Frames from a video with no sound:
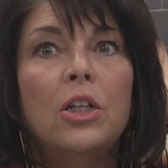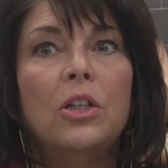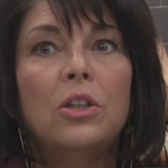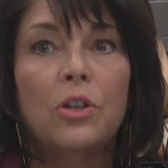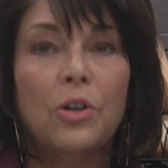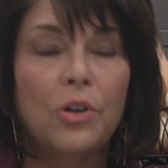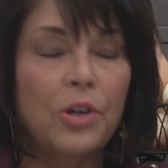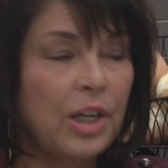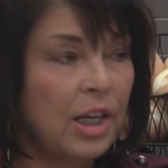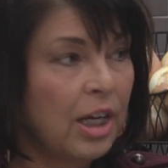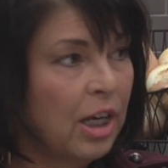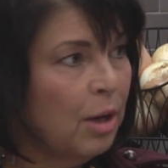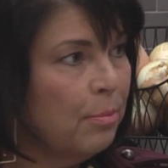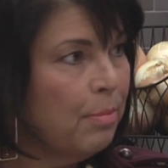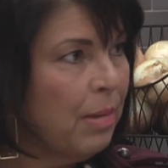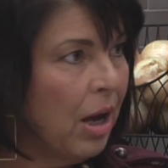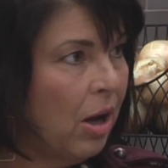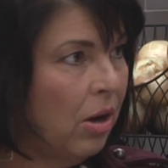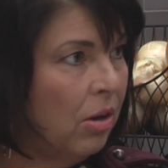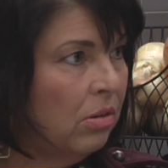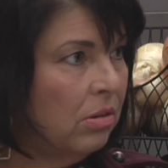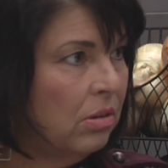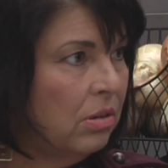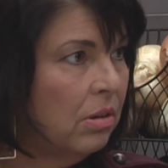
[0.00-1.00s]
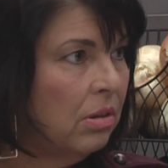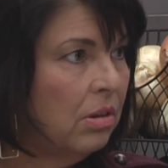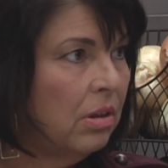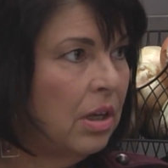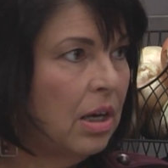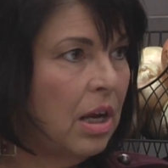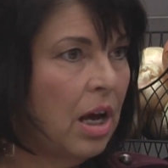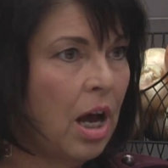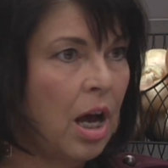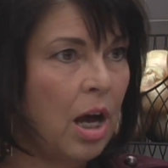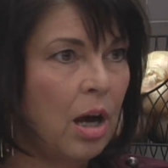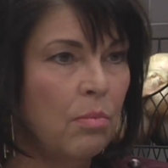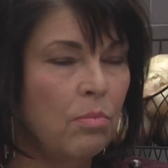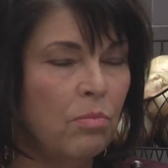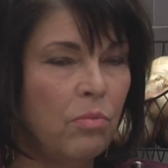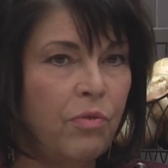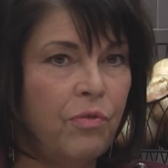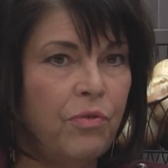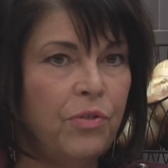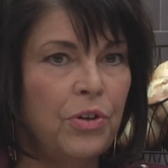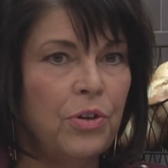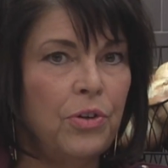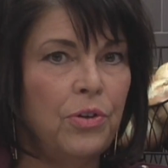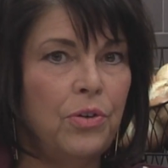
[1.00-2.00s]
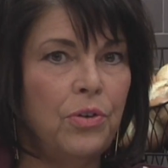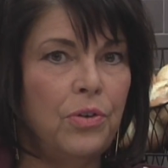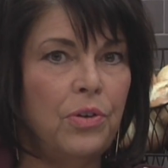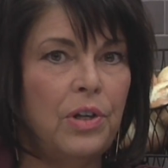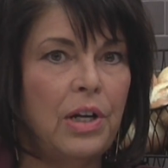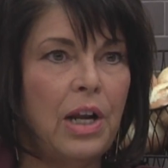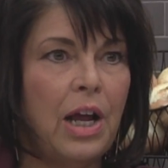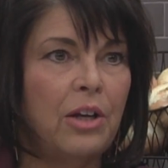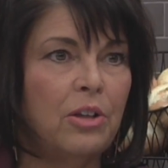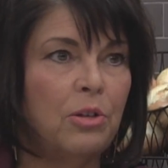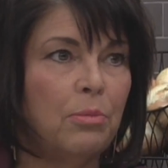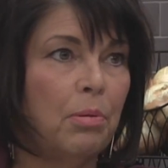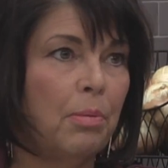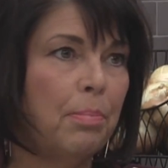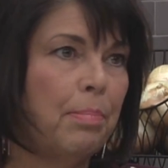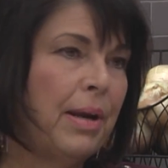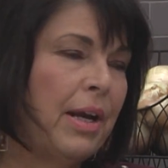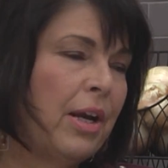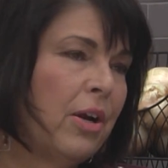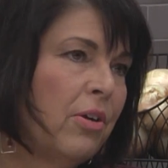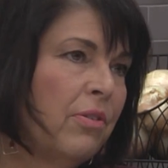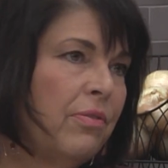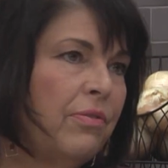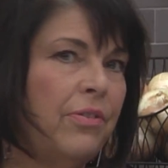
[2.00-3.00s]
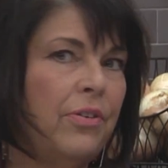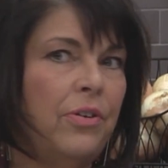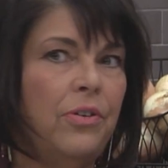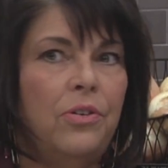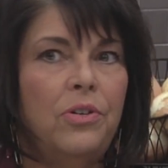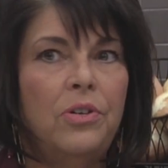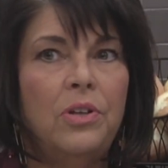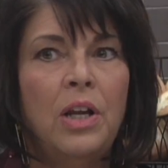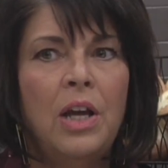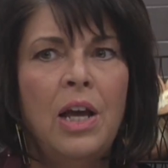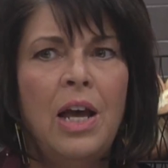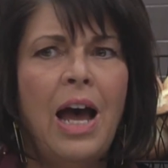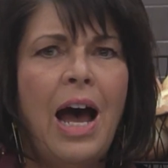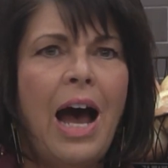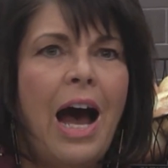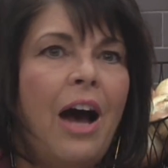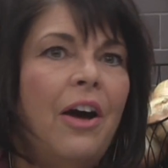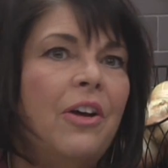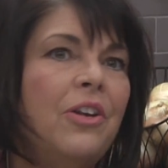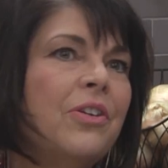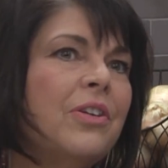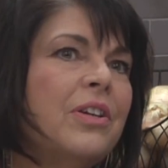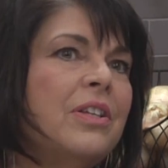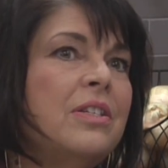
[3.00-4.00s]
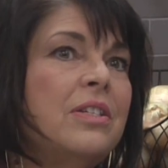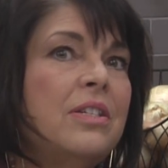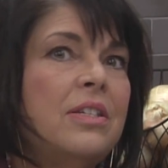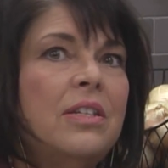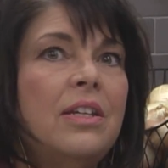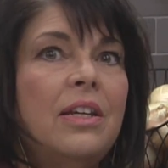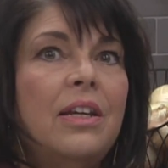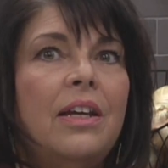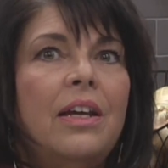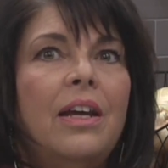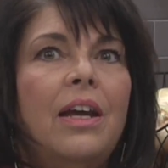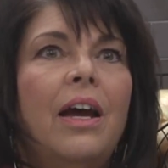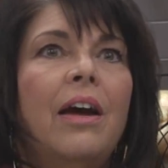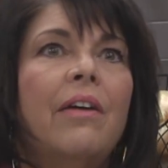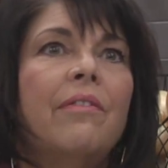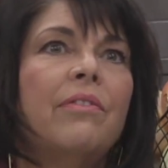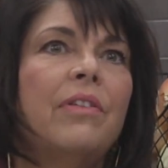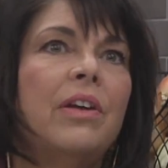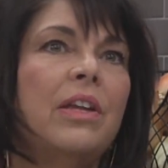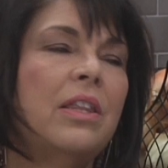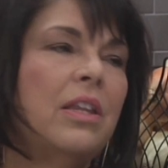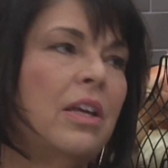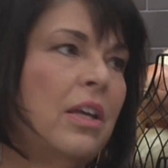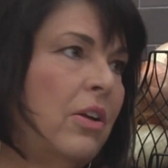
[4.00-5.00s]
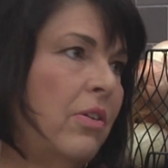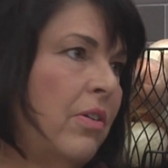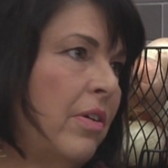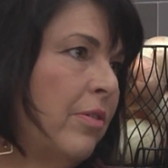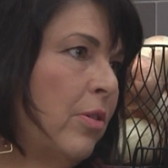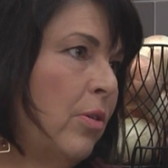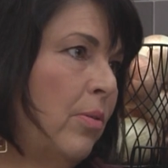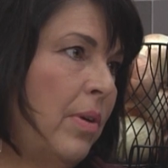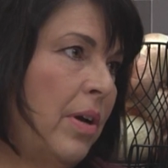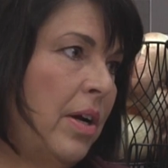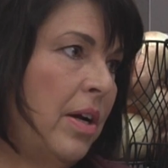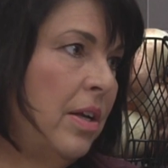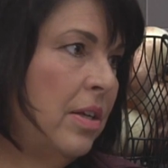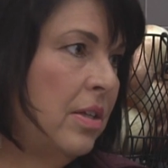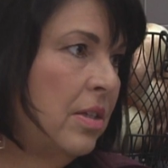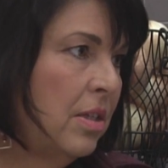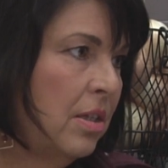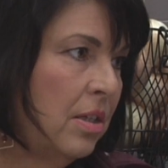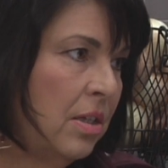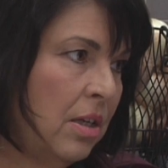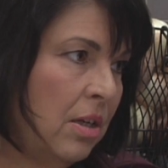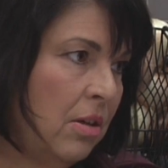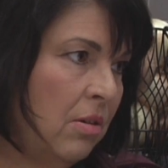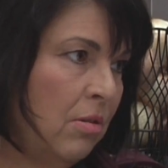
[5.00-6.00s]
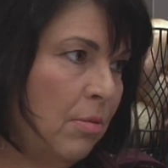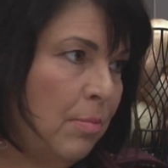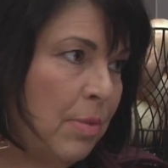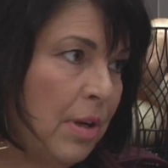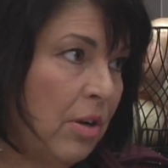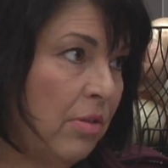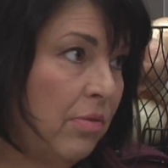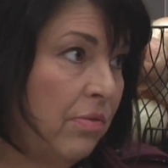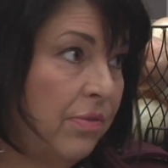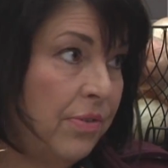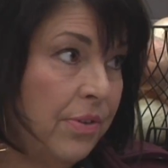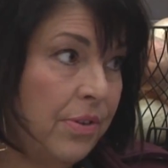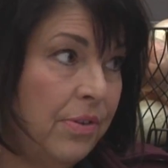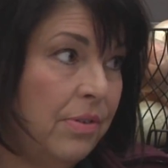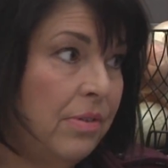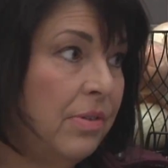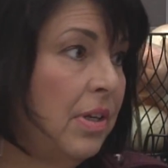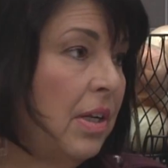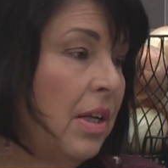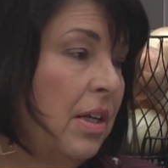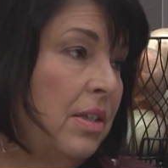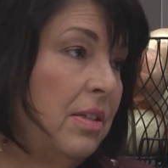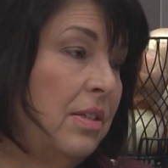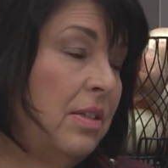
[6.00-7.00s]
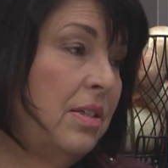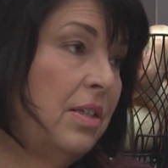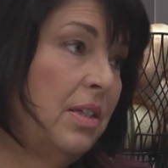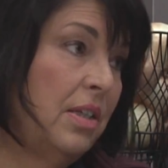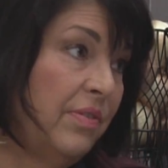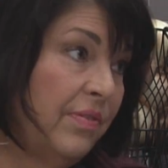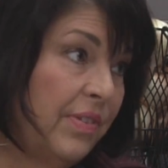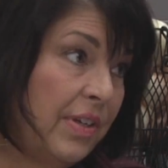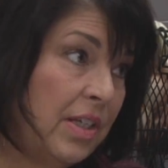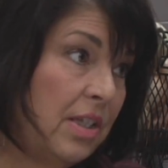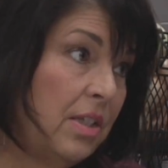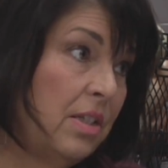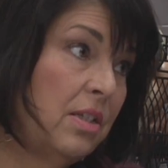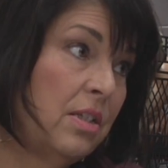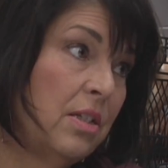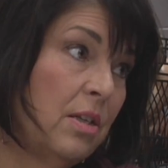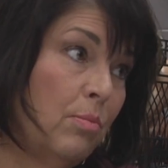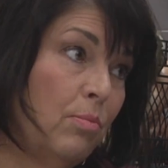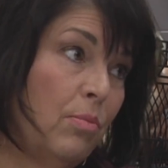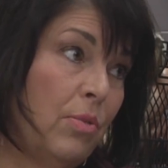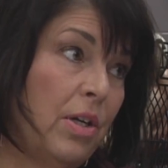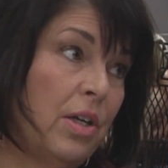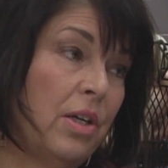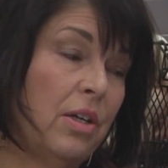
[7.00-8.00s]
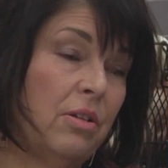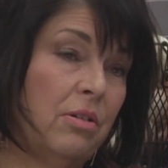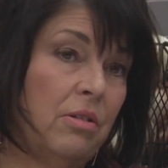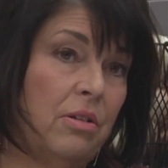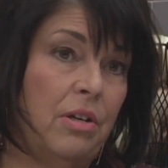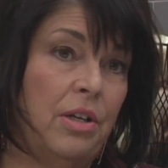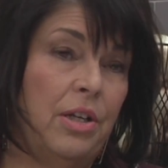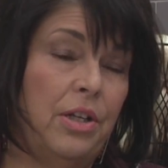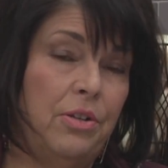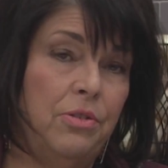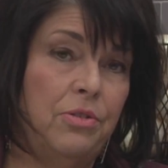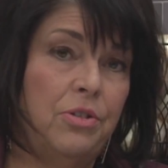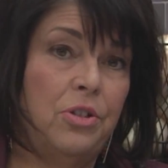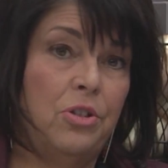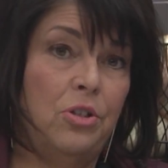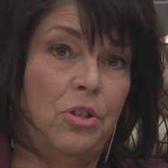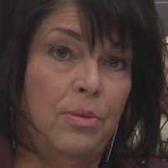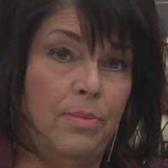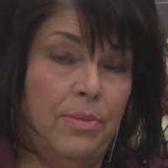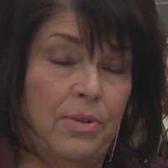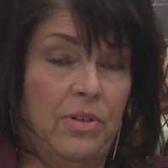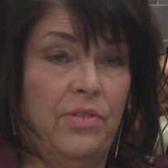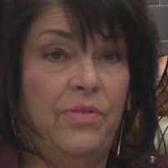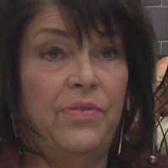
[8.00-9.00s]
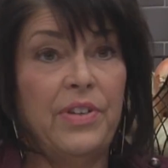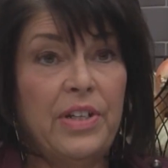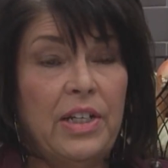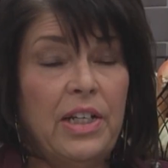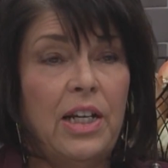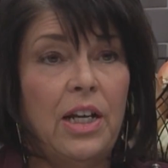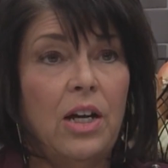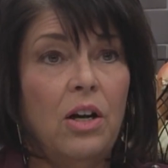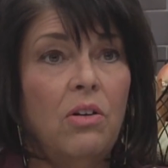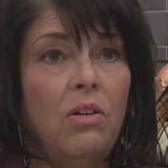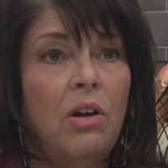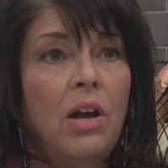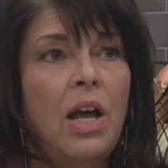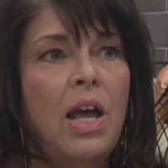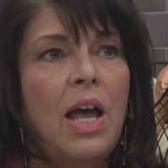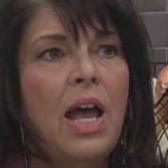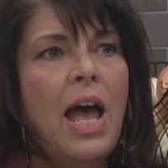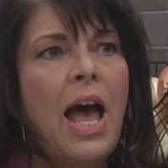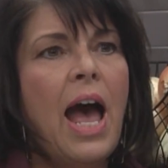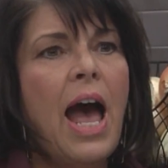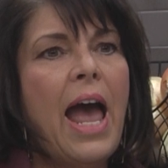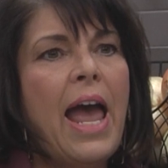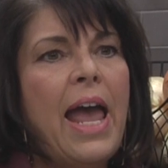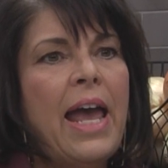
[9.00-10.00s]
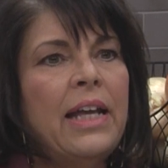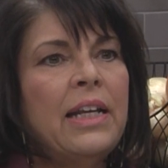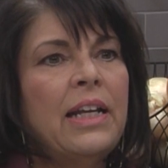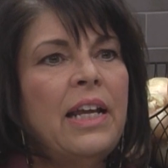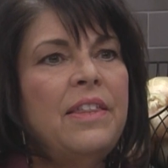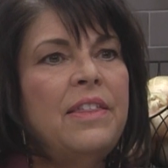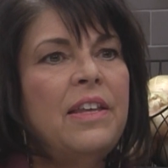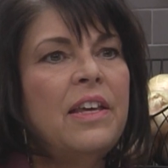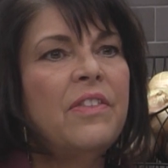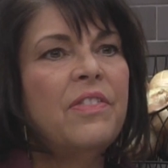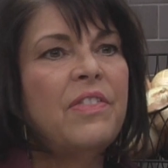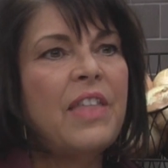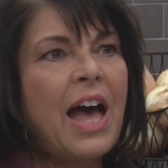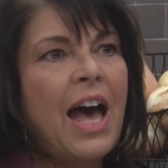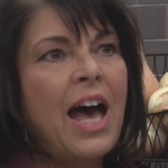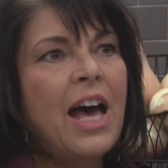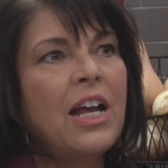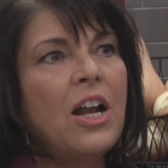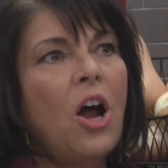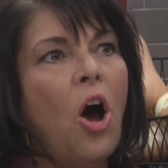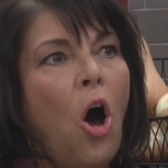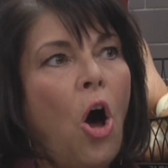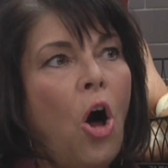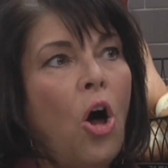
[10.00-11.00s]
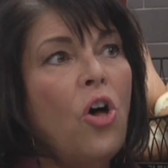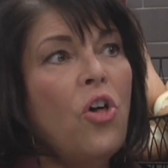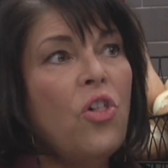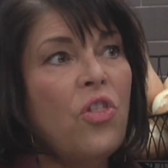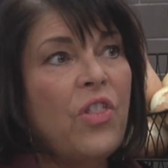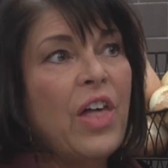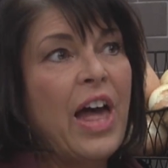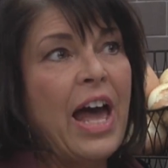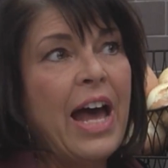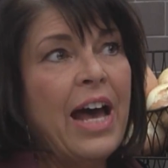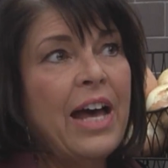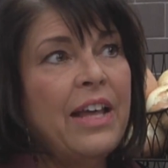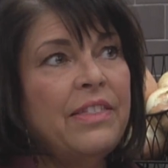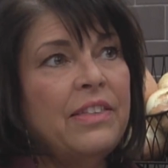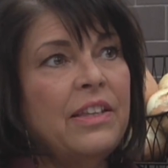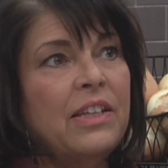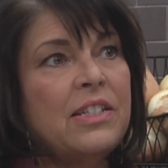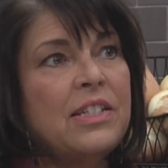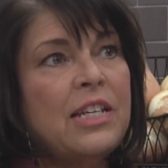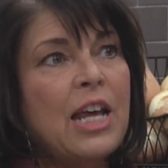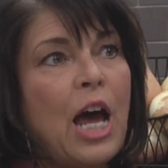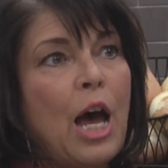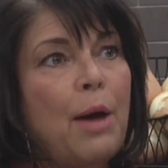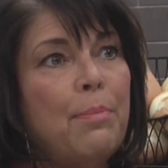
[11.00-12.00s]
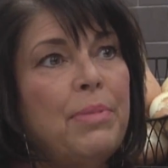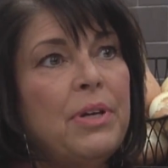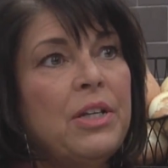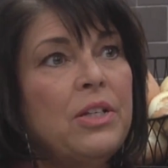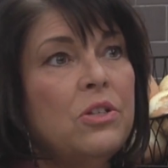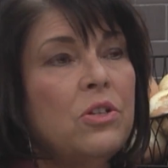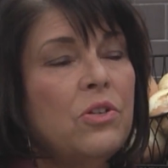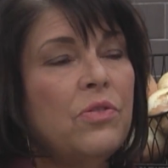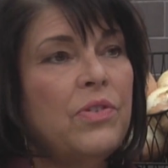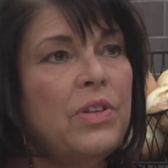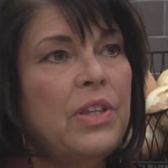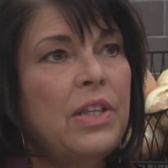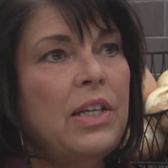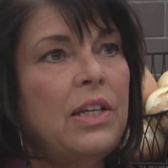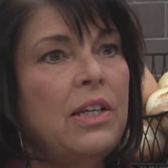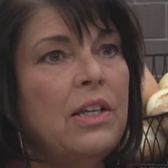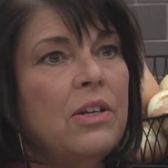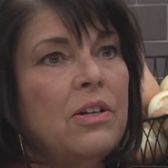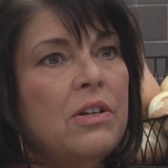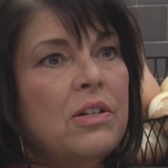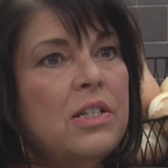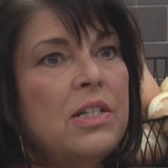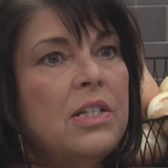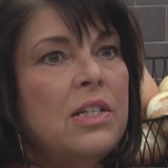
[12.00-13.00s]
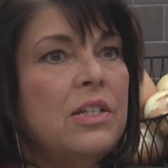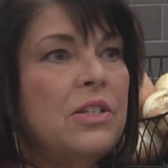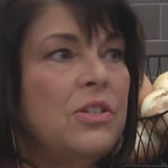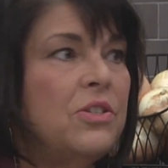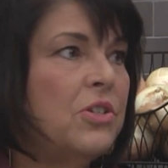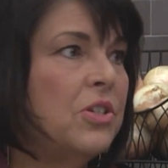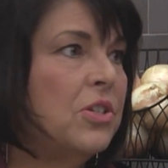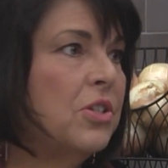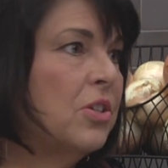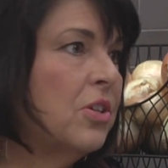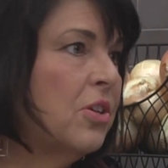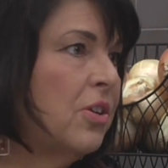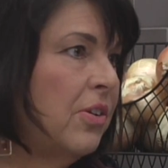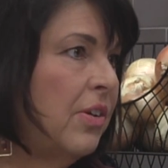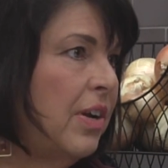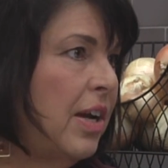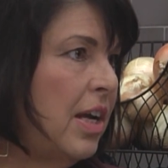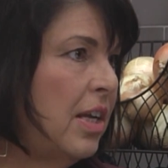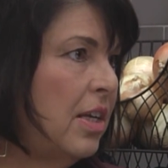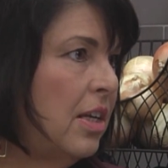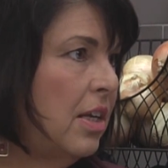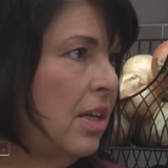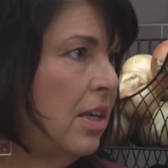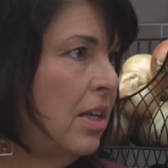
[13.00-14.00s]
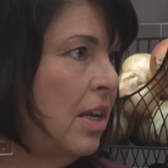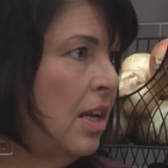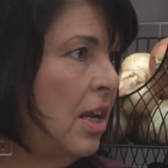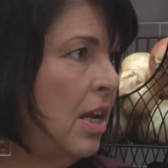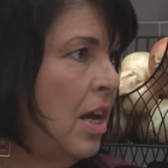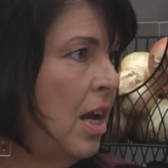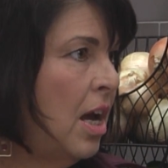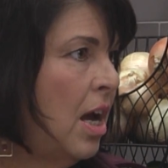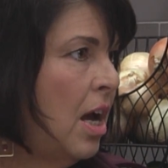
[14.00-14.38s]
learning about food, how to prepare food, how you can see everything you ever wanted to know about food on TV somewhere, or YouTube, or a video. And I think that all that's happened over the years has just created